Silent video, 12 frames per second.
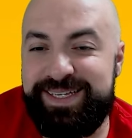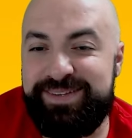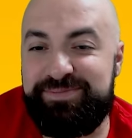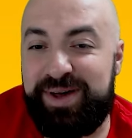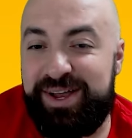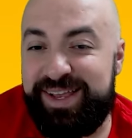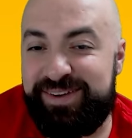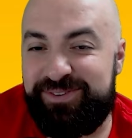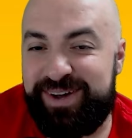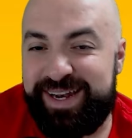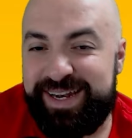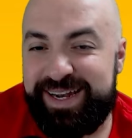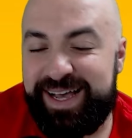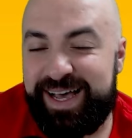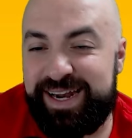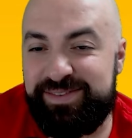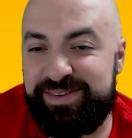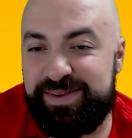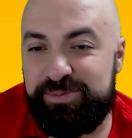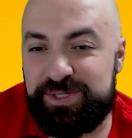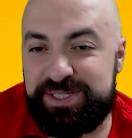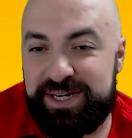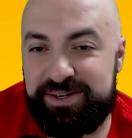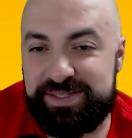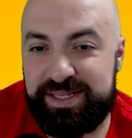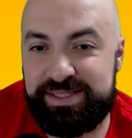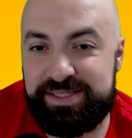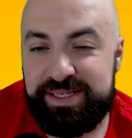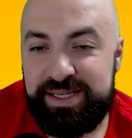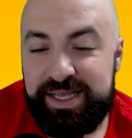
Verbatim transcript: But I only have one. I don't have any more Charizards.